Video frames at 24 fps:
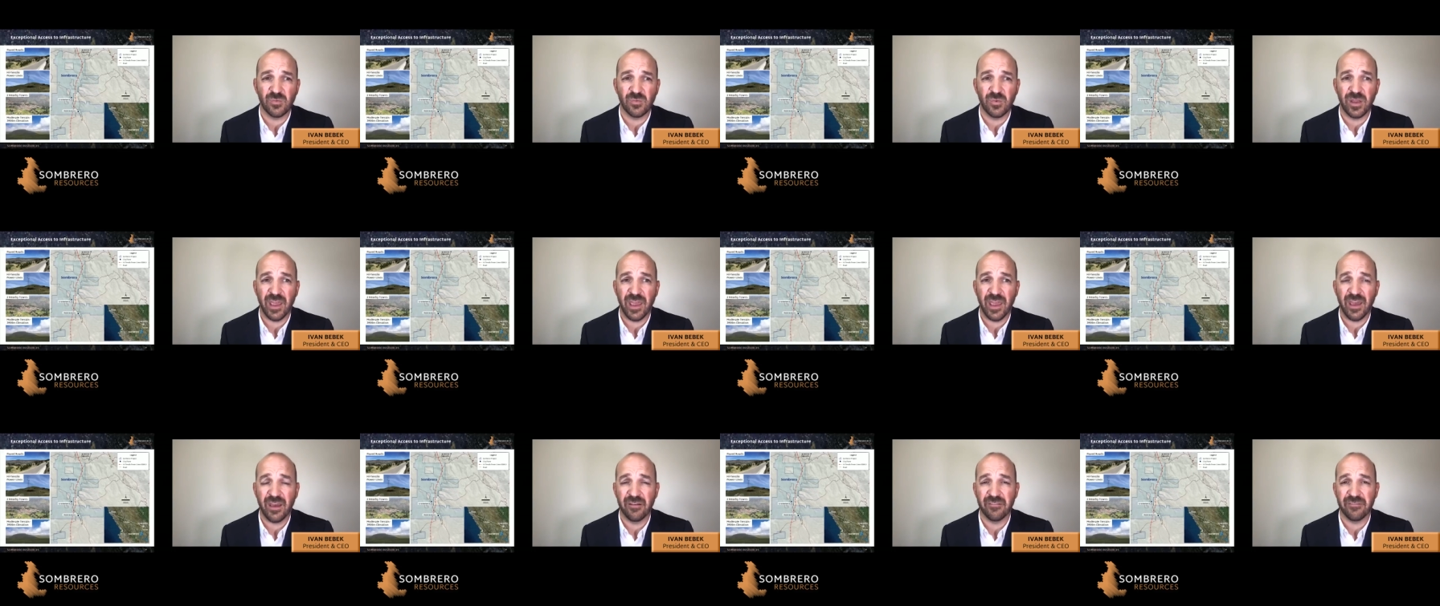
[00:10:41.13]
We
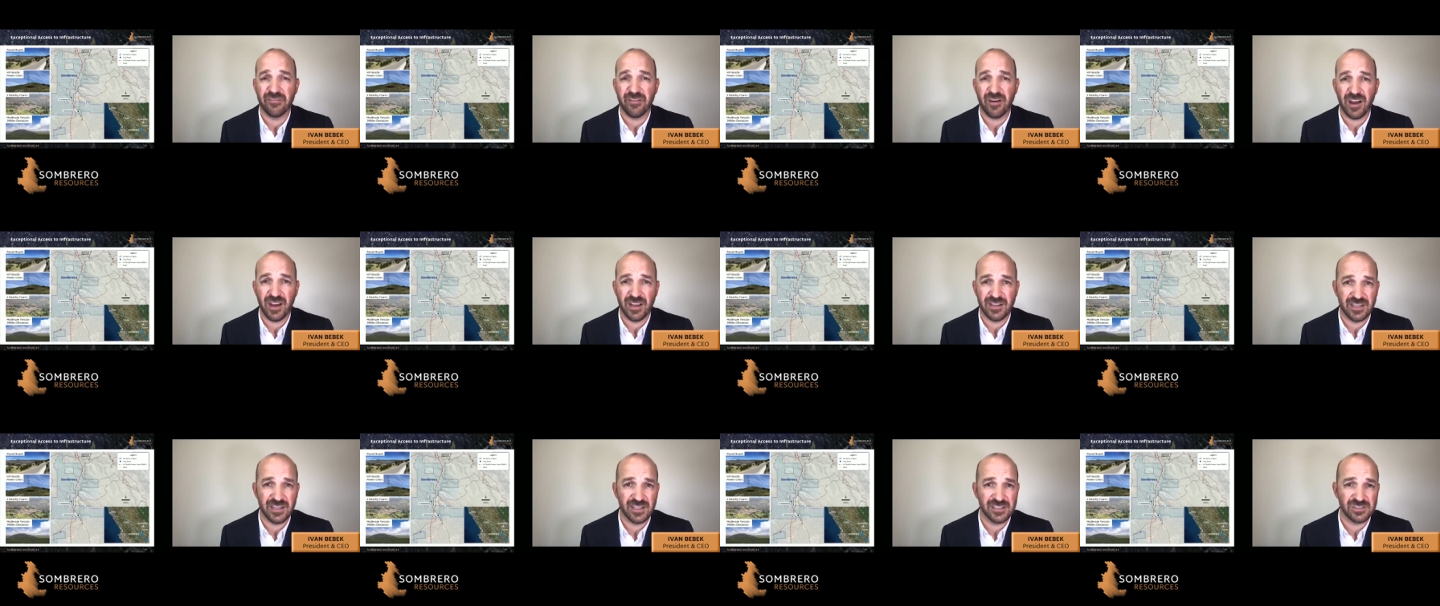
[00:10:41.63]
have
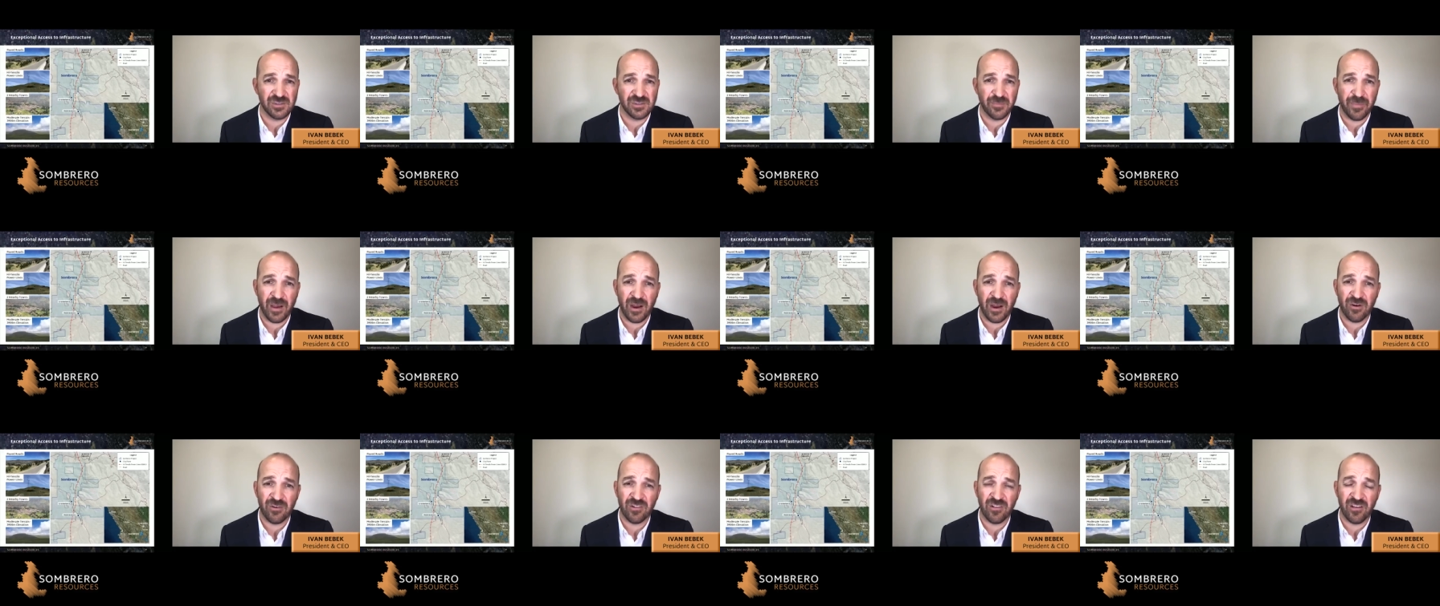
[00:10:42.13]
high tensile
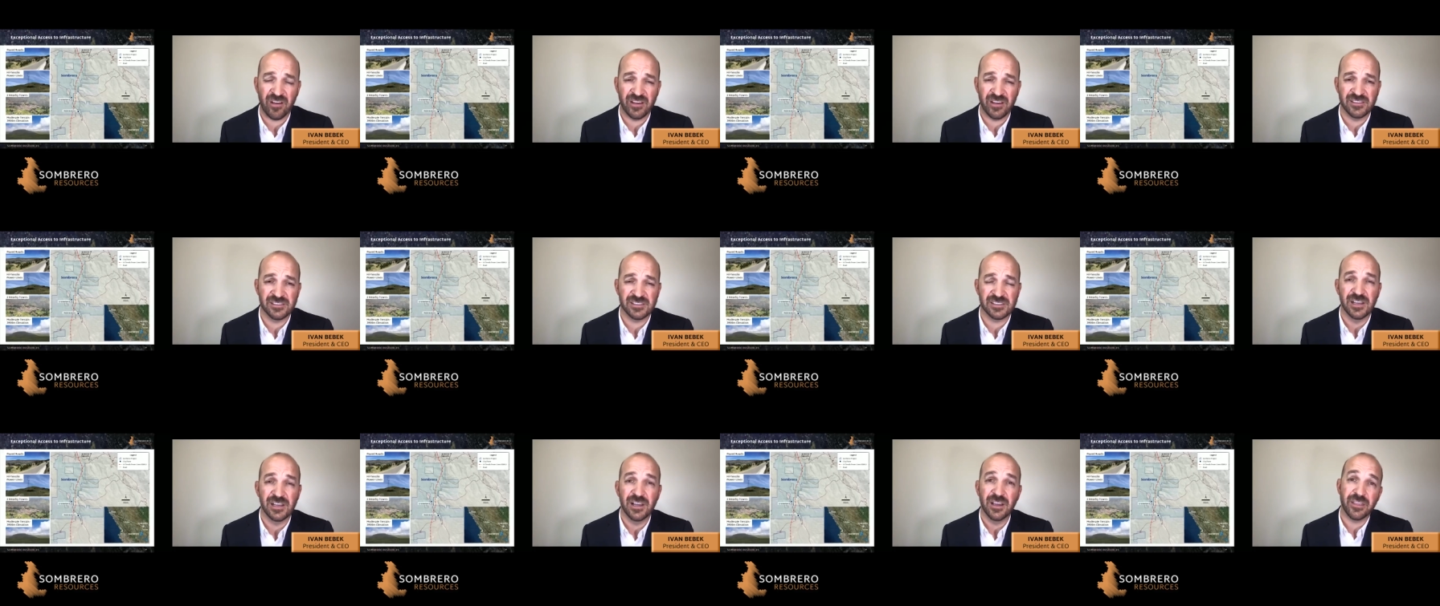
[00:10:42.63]
power
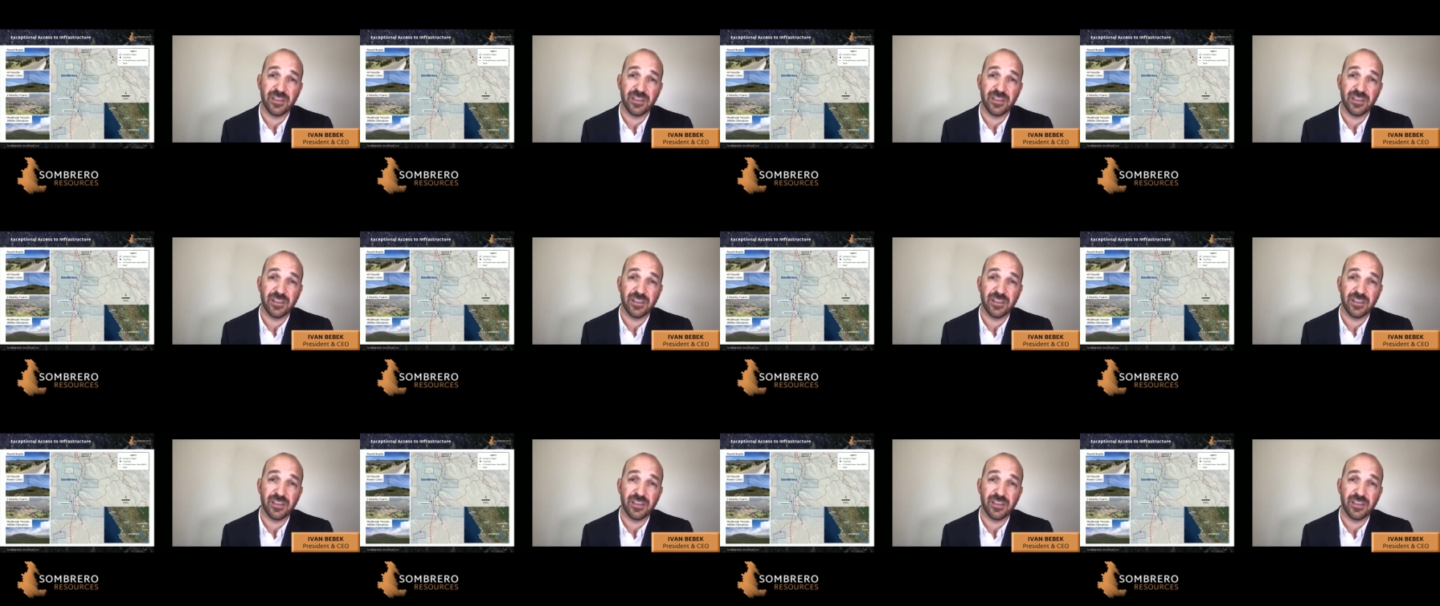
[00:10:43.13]
lines.